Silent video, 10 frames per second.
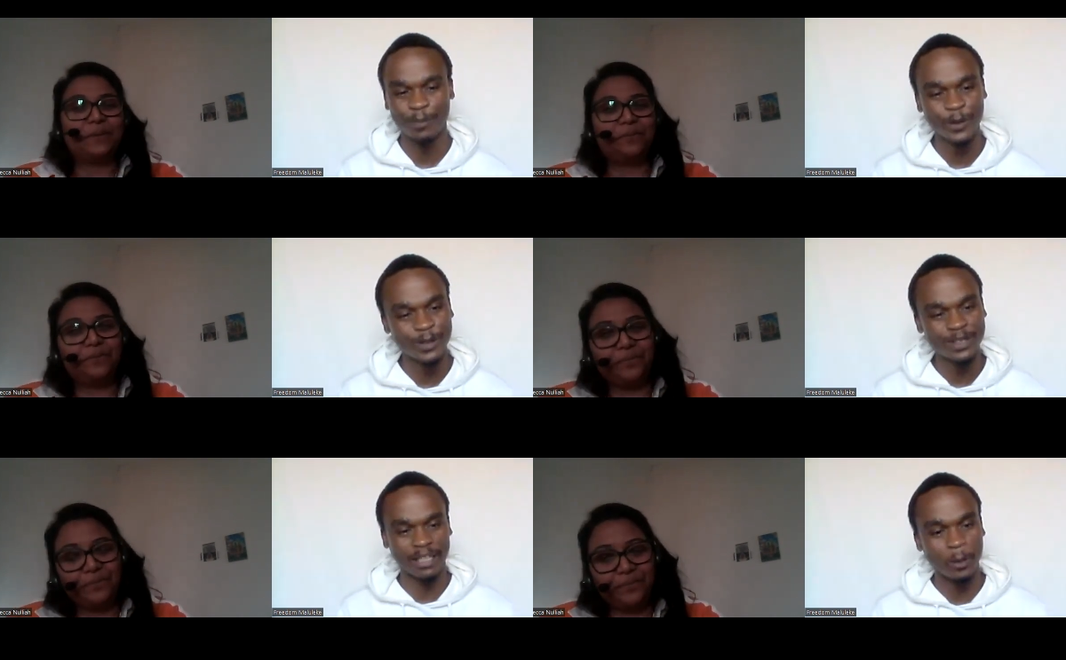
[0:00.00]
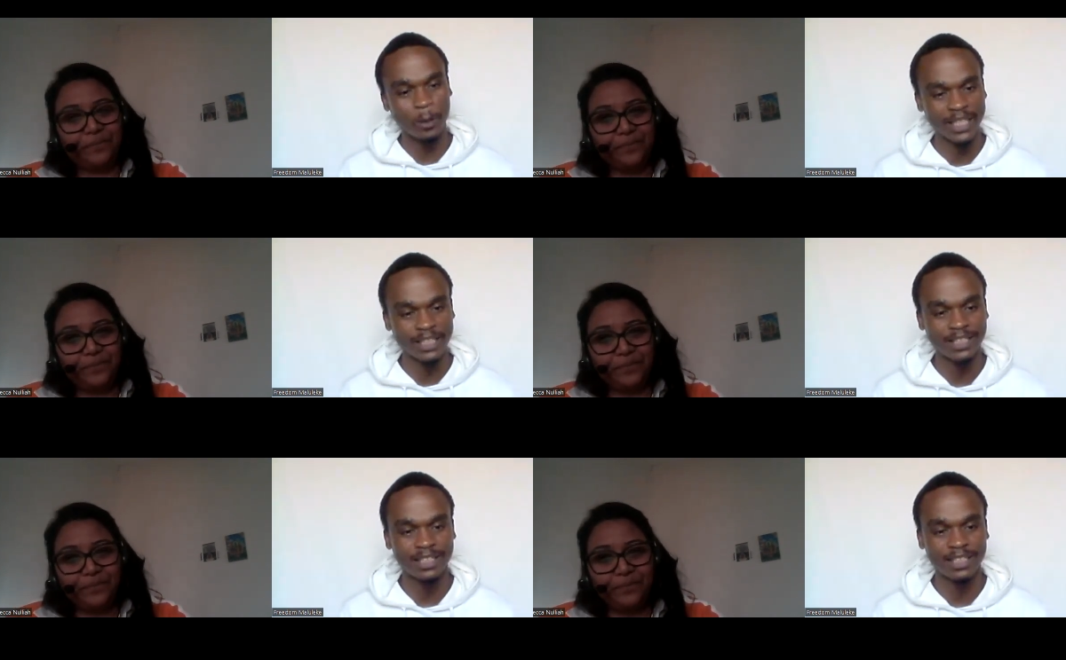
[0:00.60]
Speaker 1: books
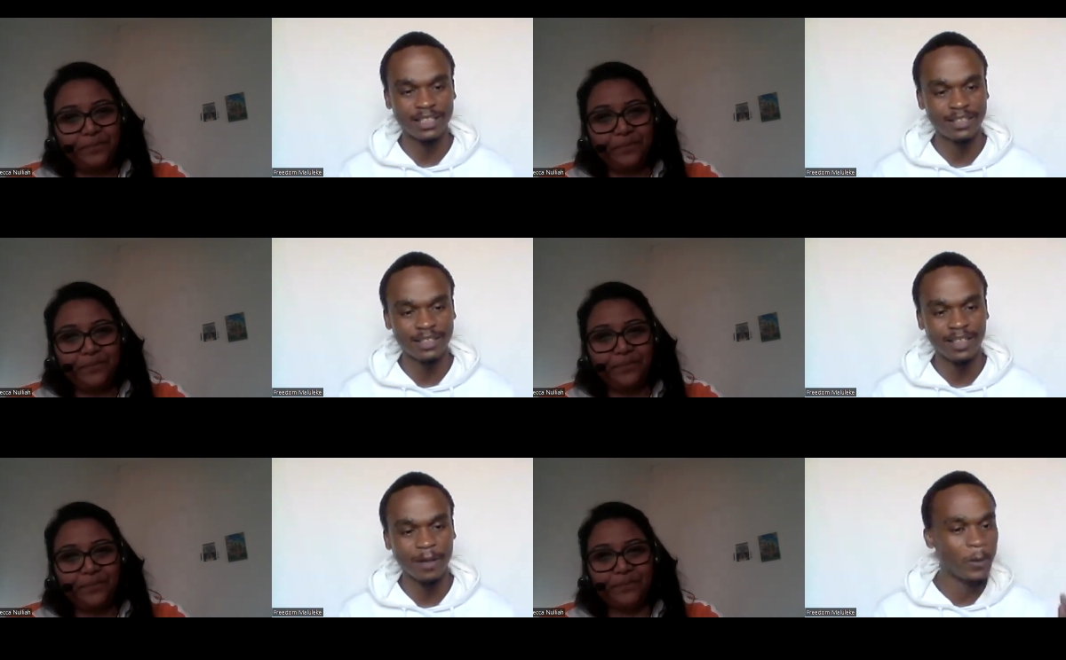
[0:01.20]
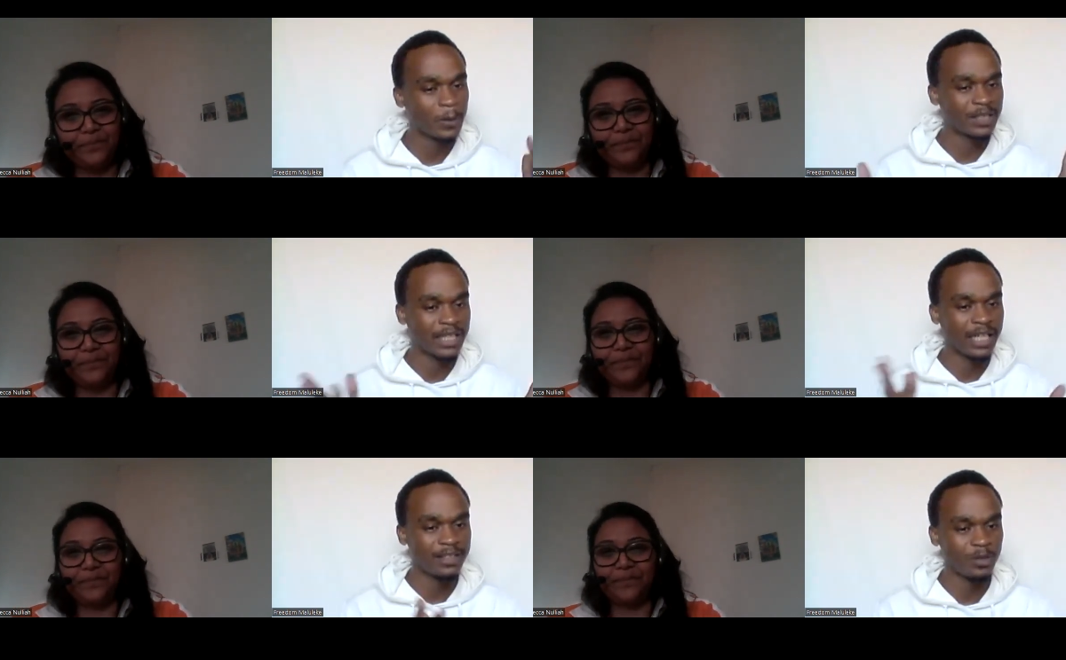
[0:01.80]
recommendations, books
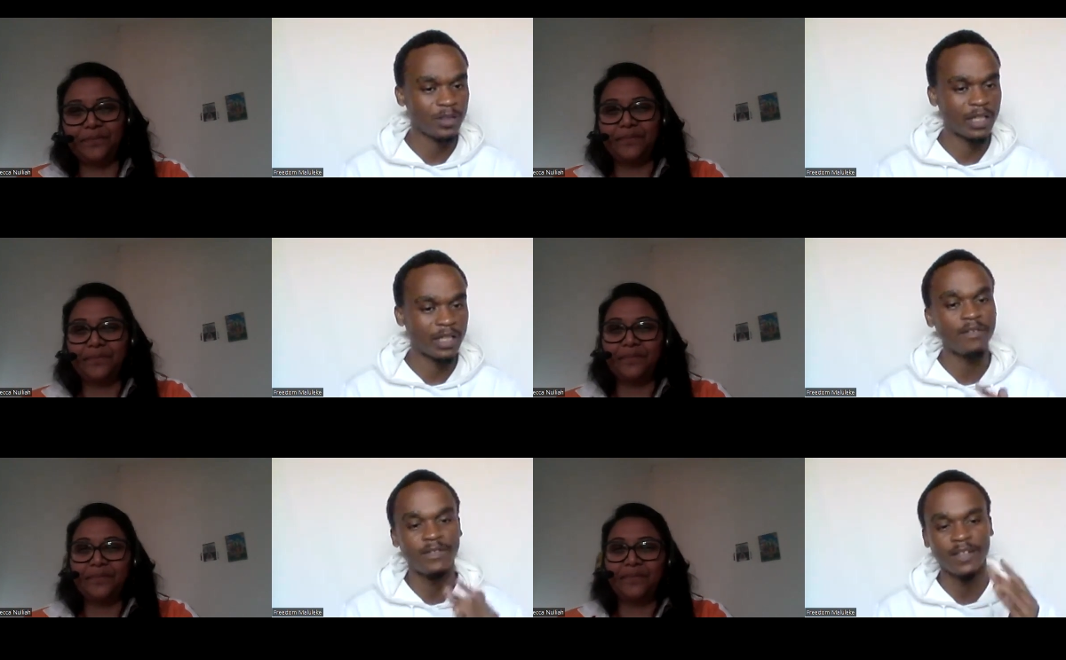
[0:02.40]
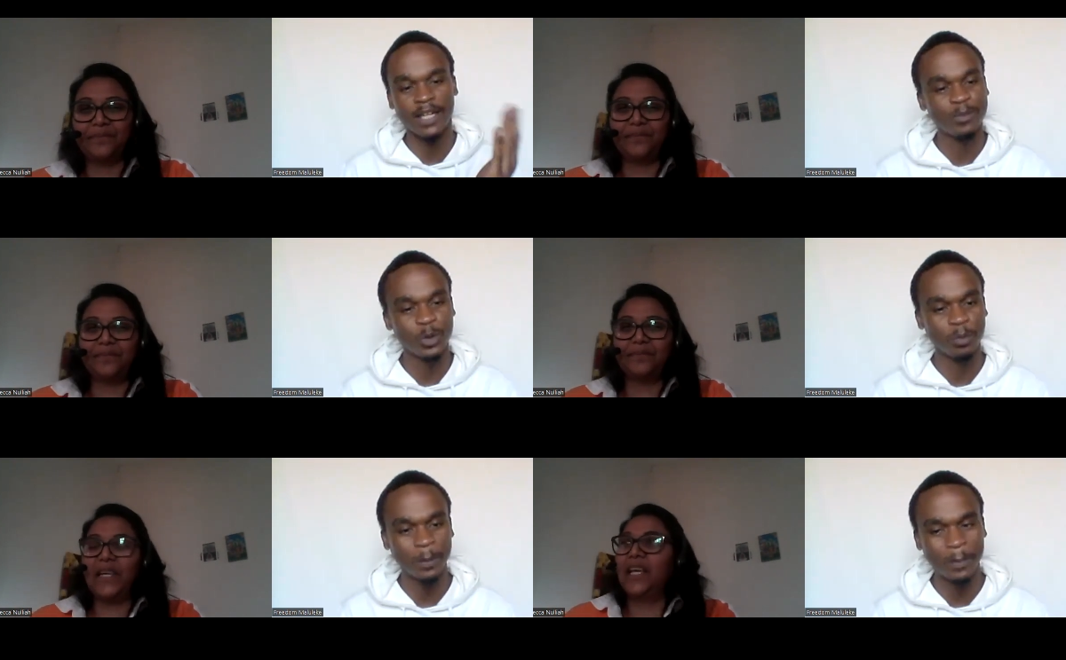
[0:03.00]
that you have helped
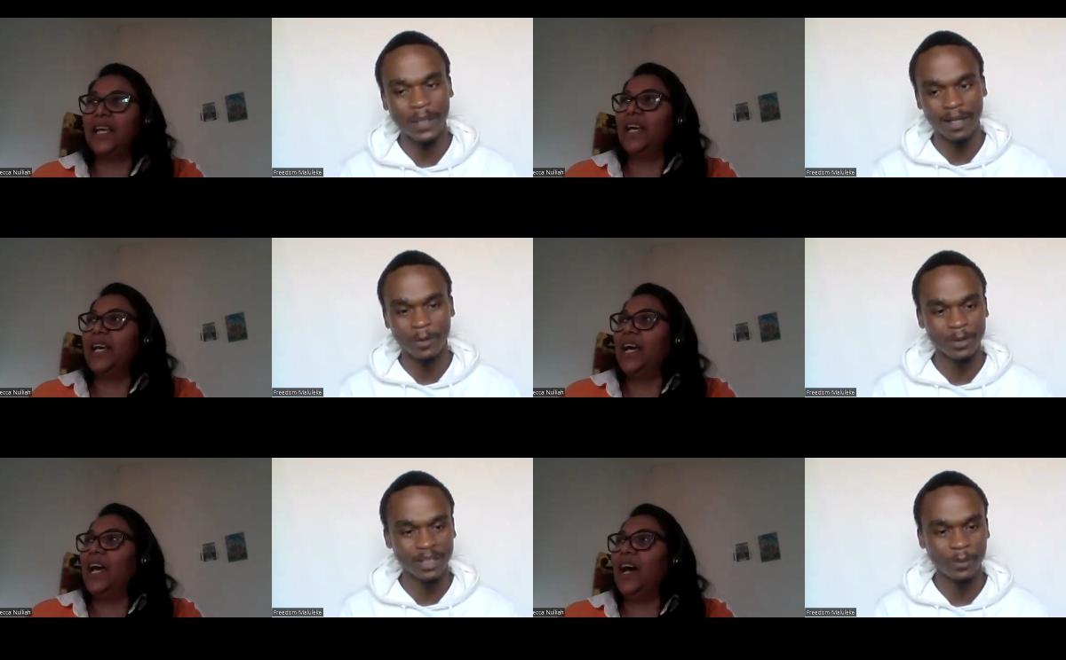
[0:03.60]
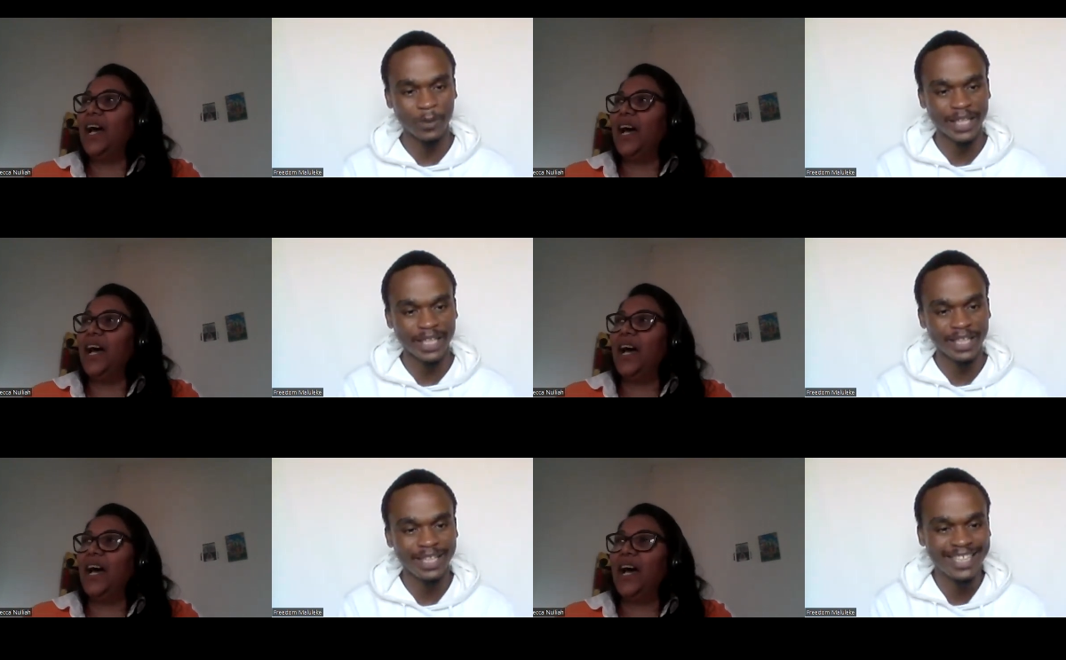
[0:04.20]
you maybe along the
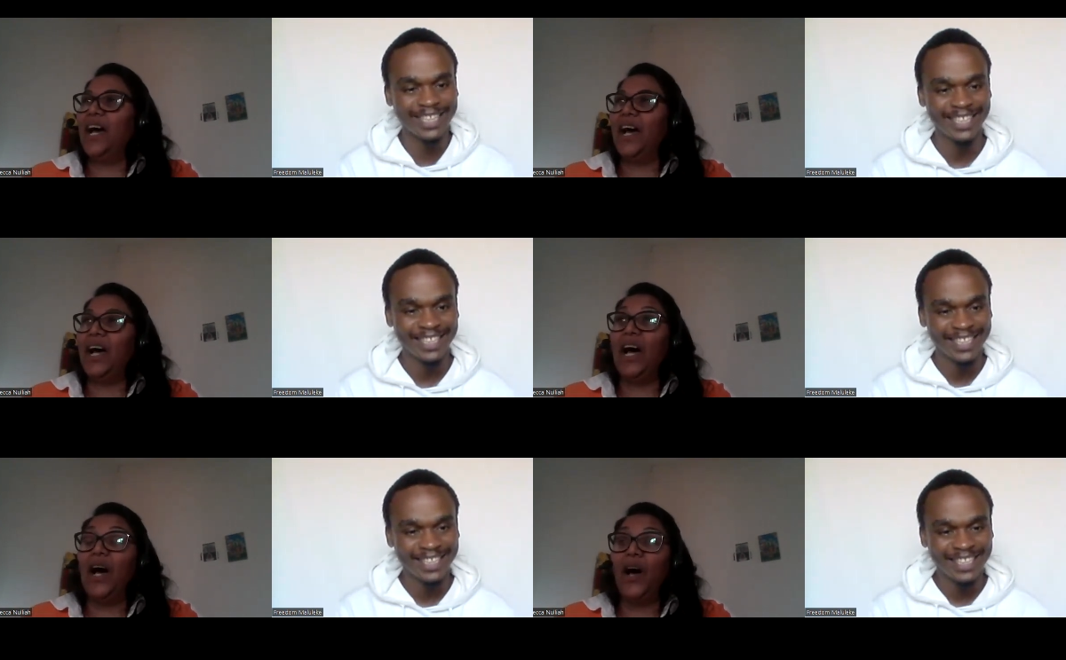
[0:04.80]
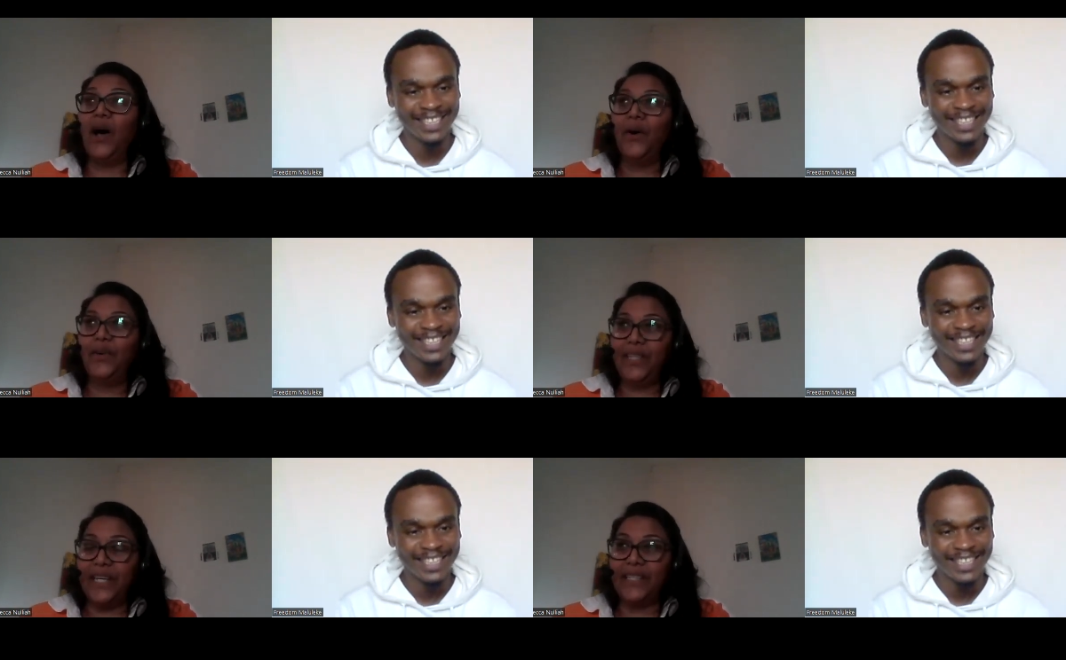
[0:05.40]
way?
Speaker 2: Oh
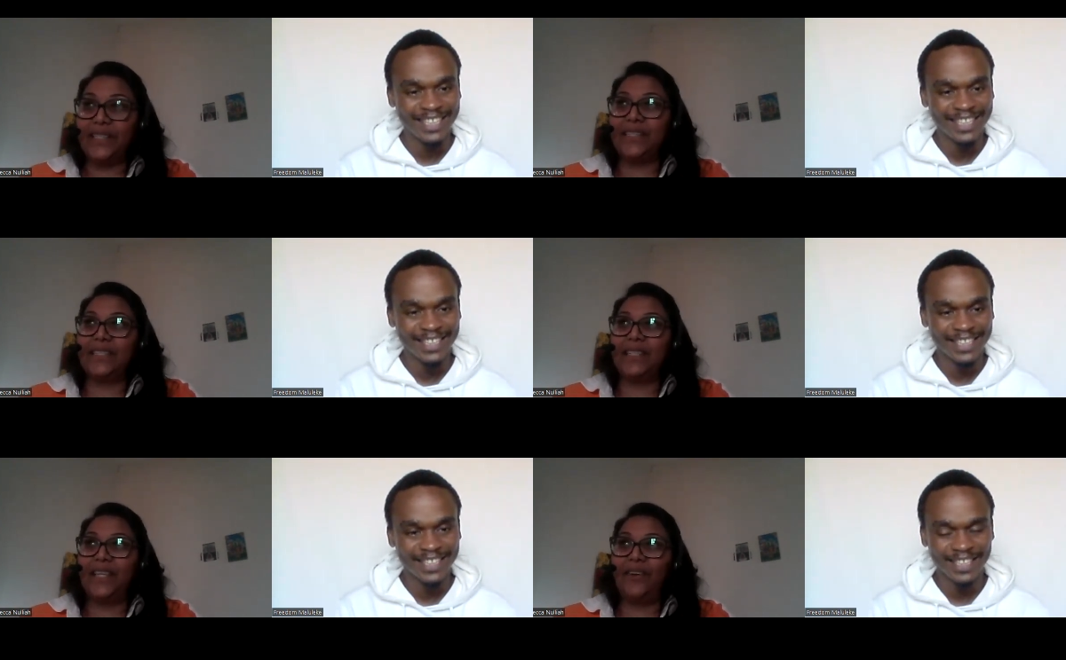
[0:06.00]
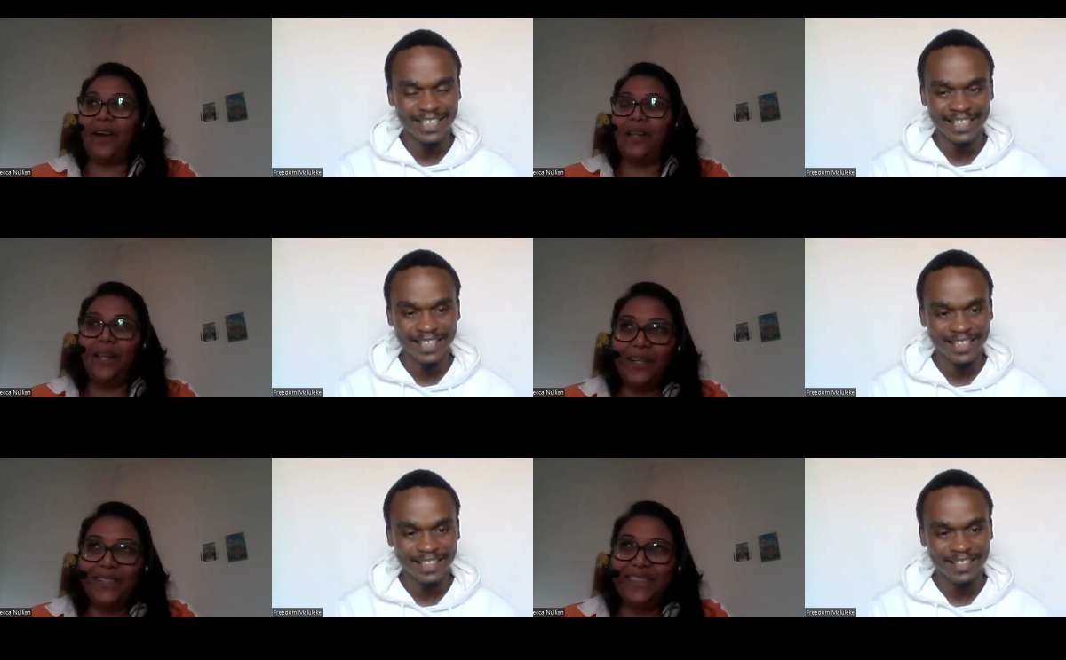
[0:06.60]
yes, there are
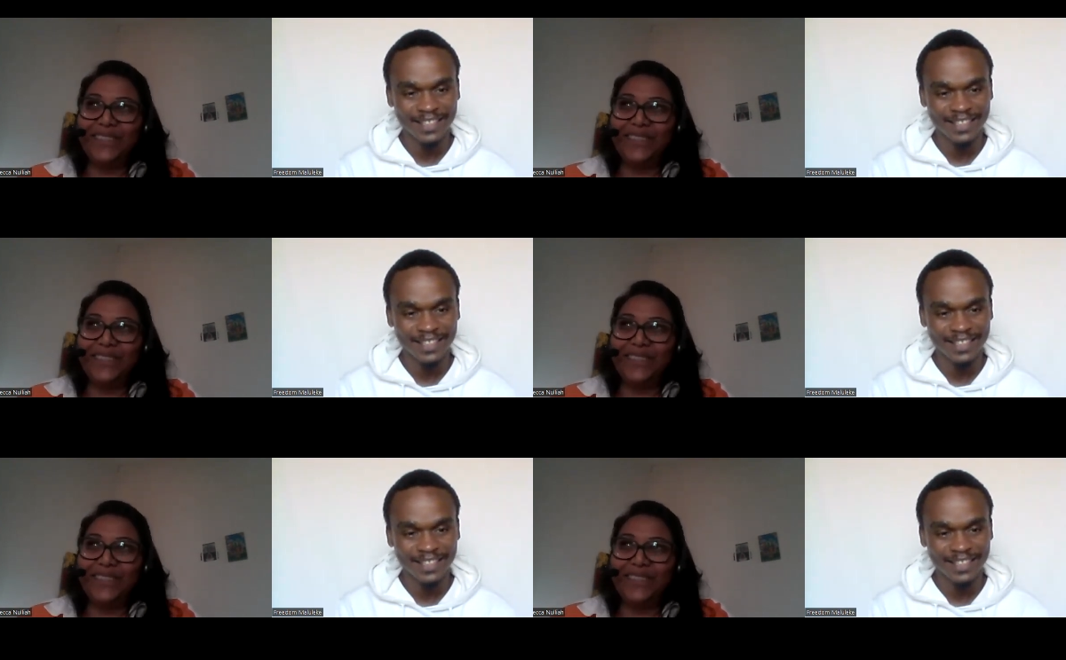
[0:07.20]
lots